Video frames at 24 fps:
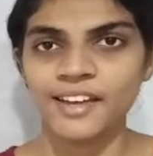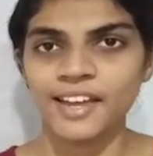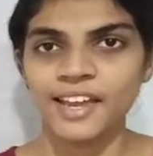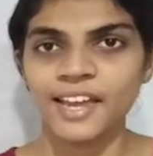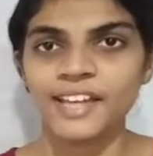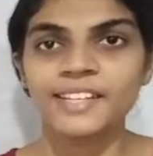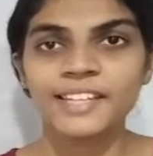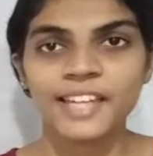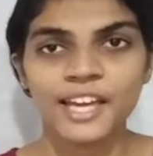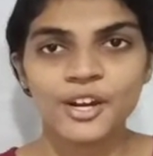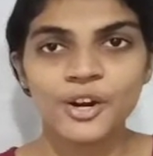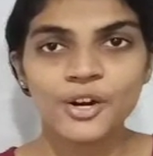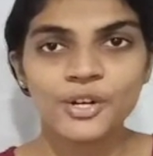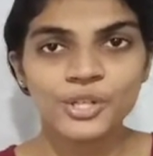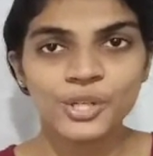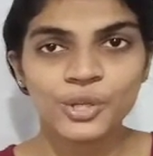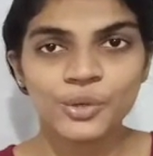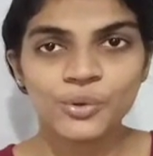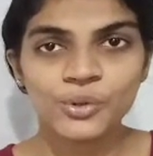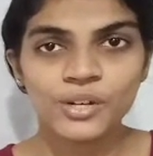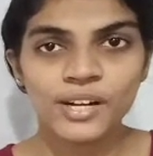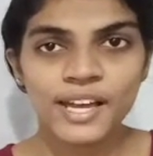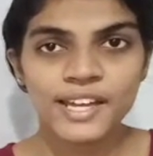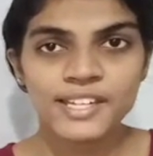it cannot
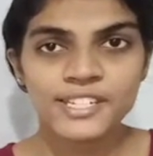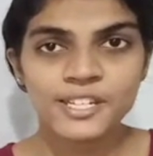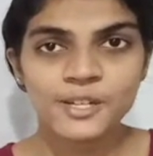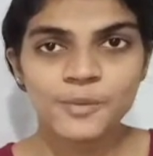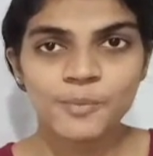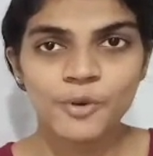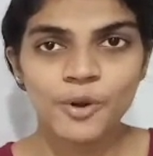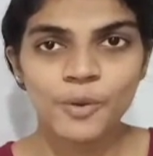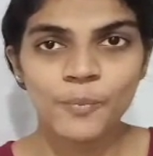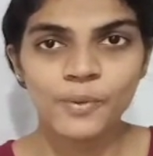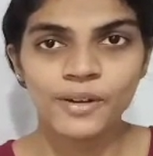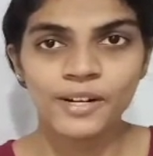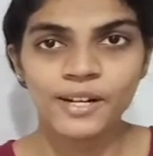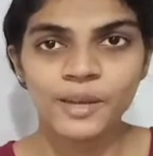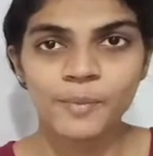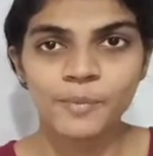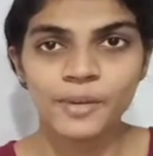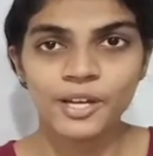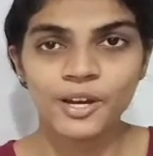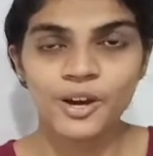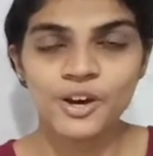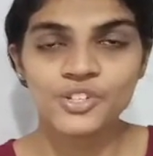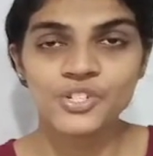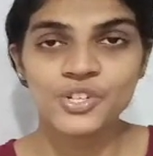utilize it properly
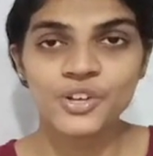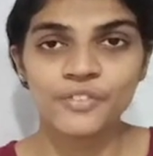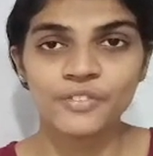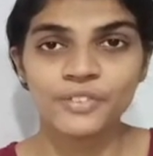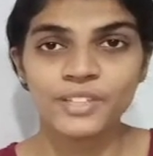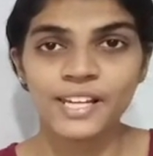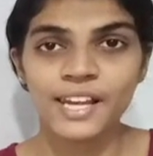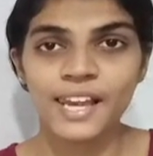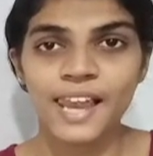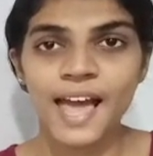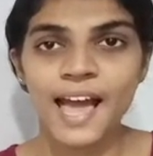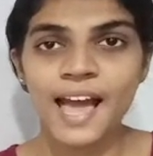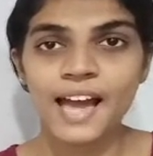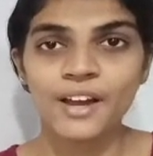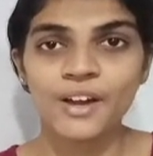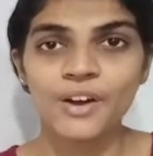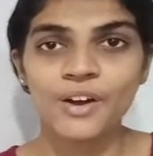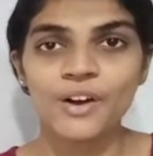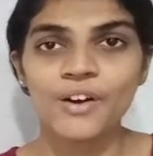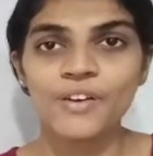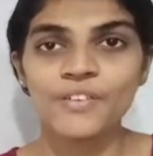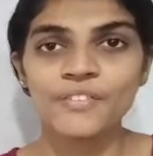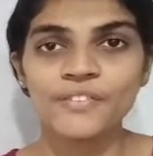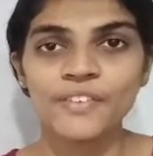because of the lack
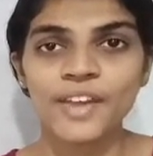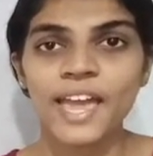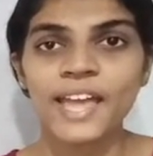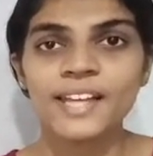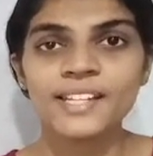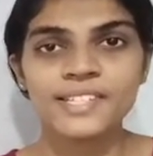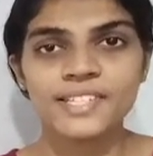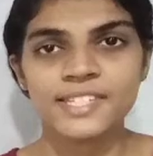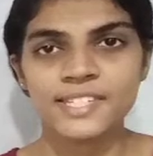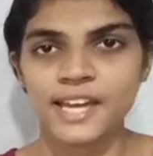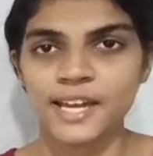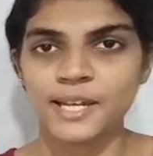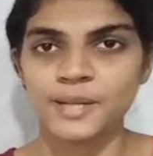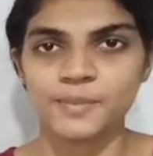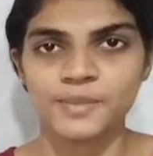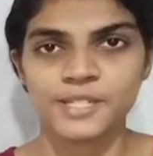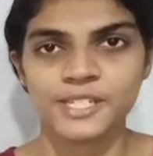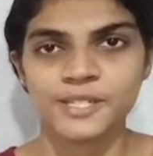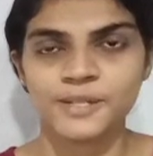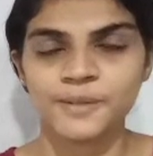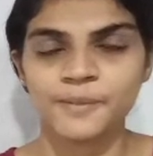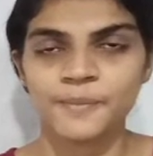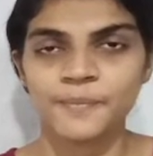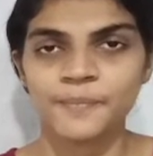of
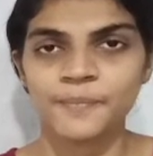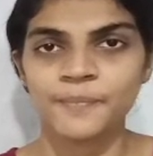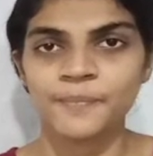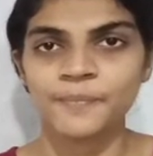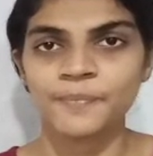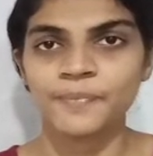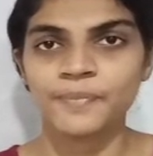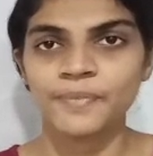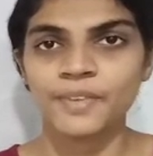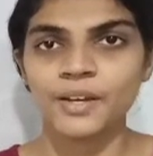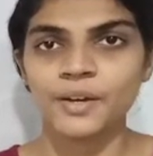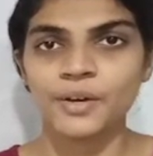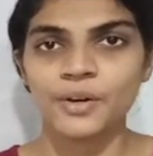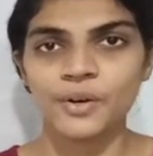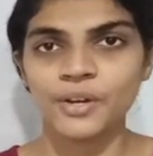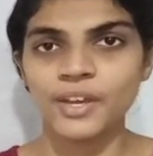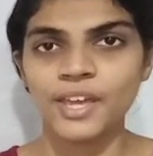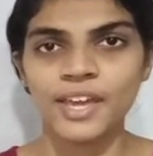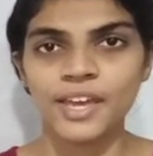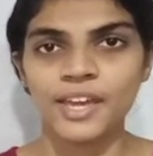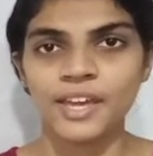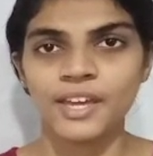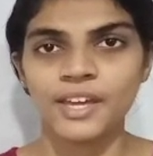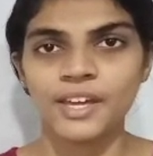enzymes.
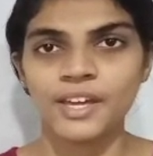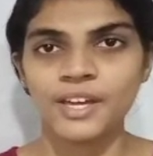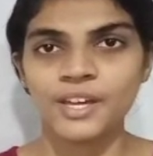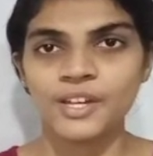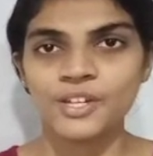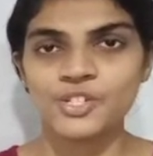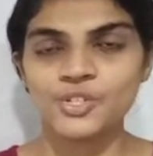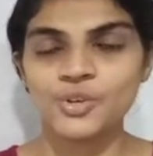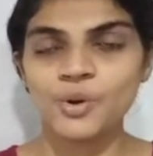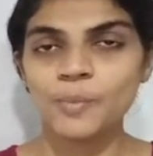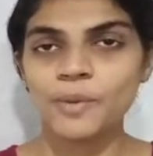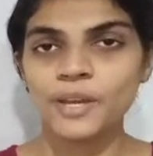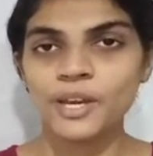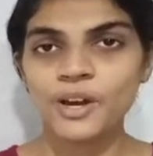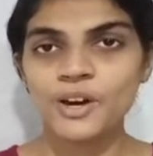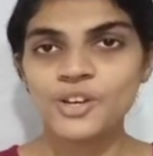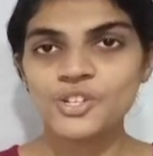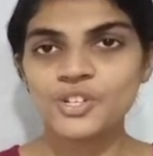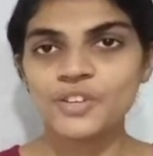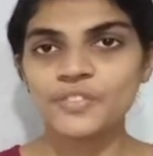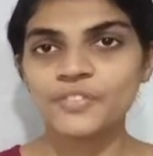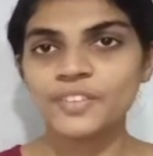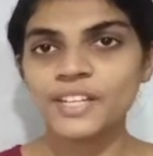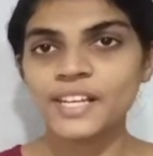Okay, so
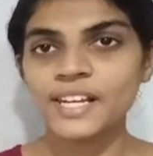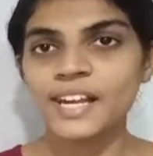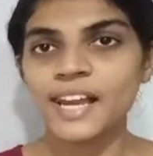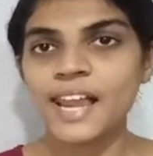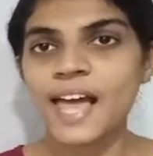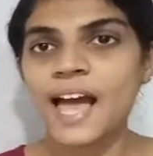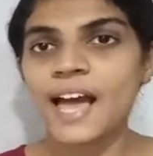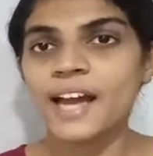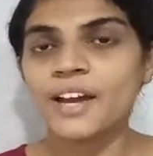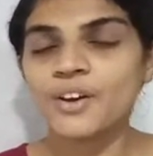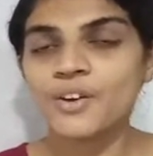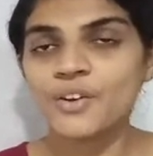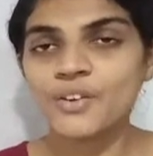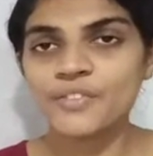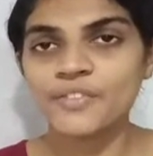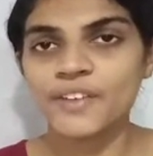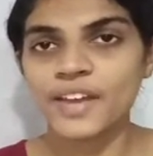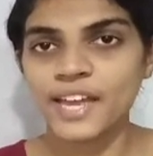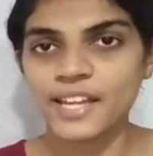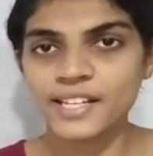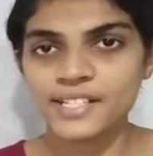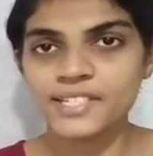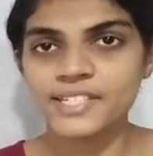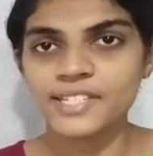because of the lack of
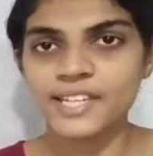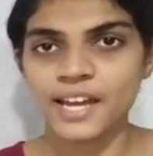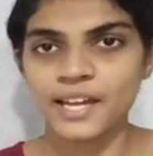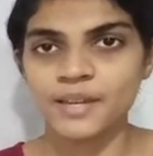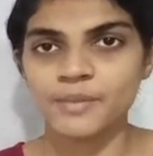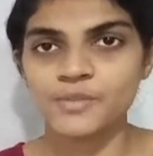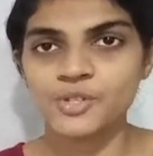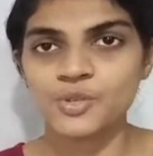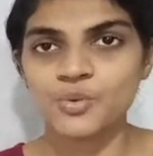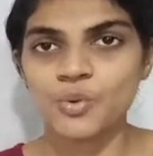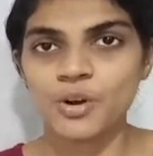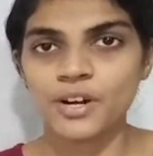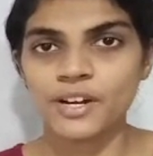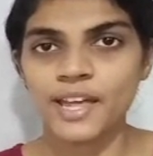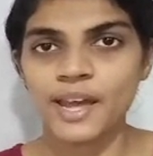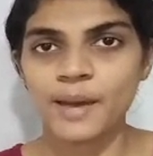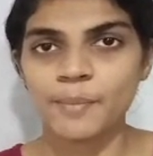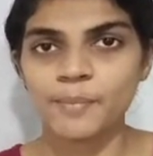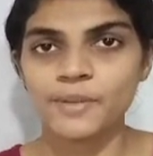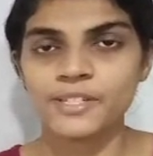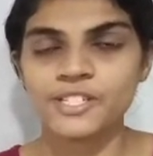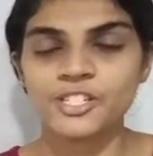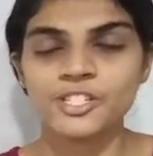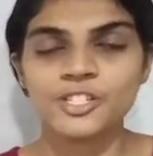enzymes, what
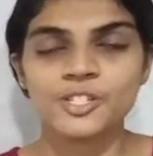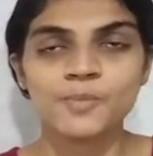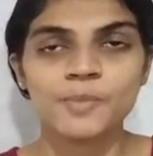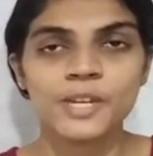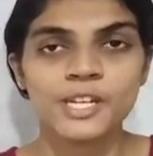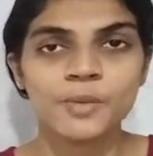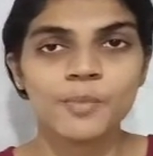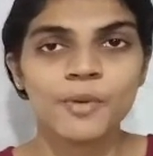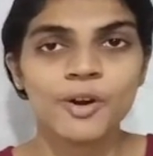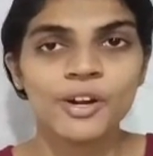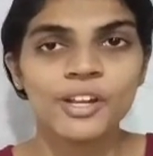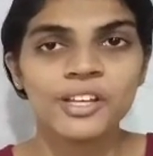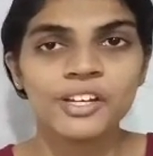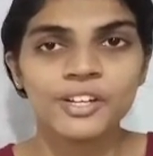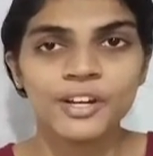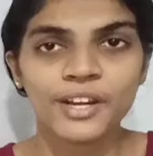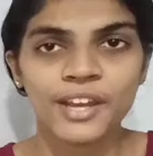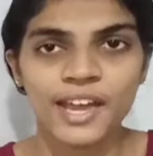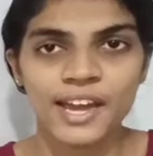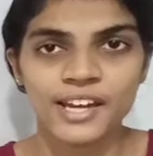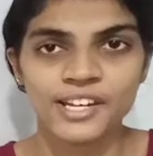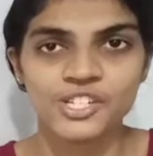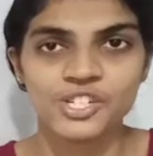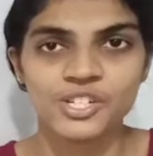happens is metabolic
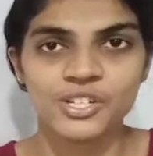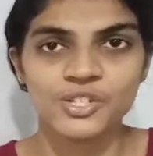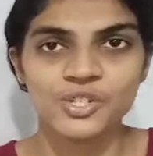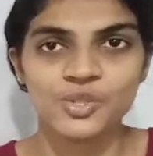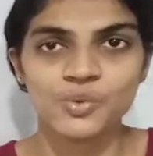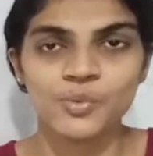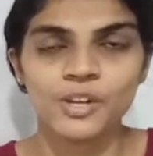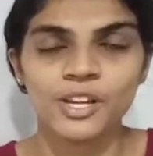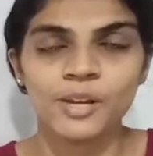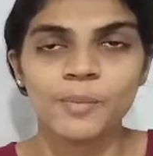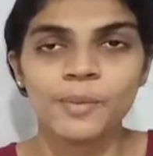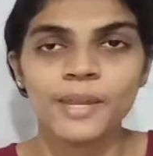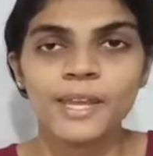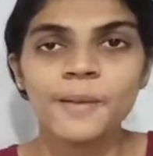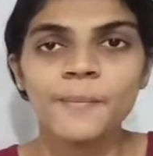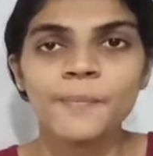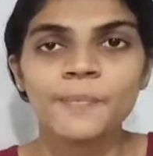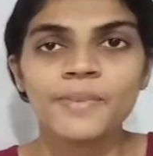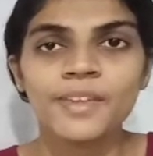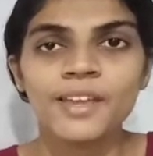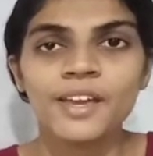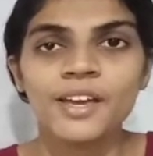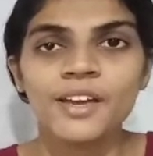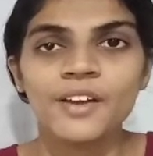reactions
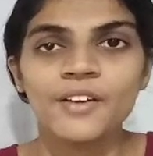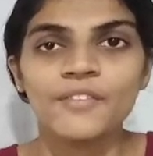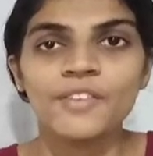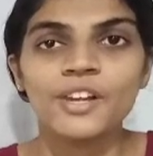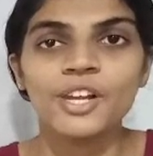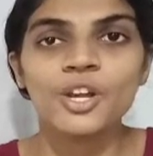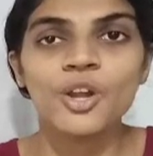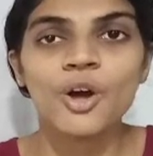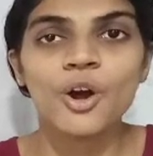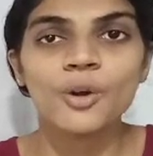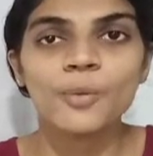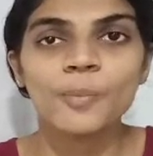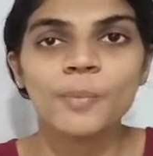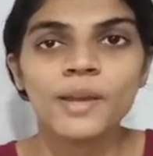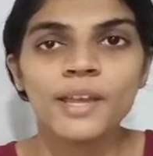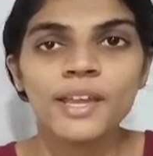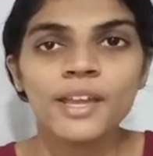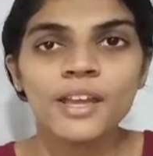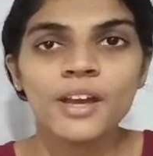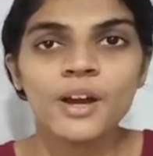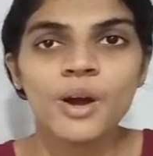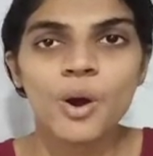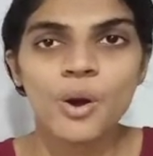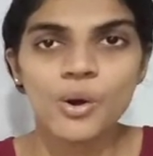will not
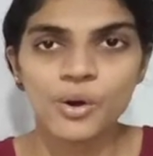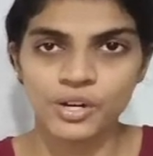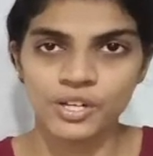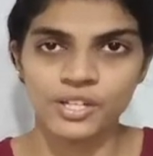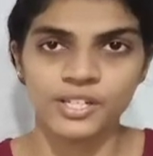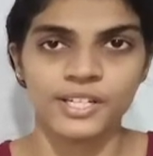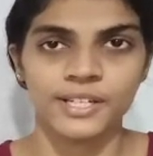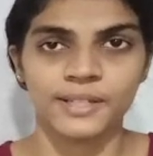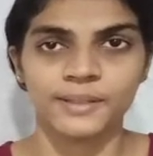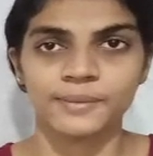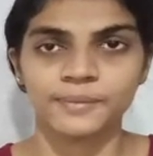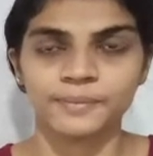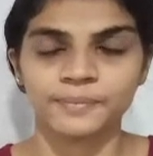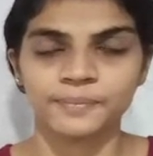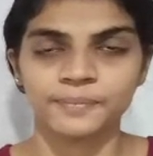be occurring.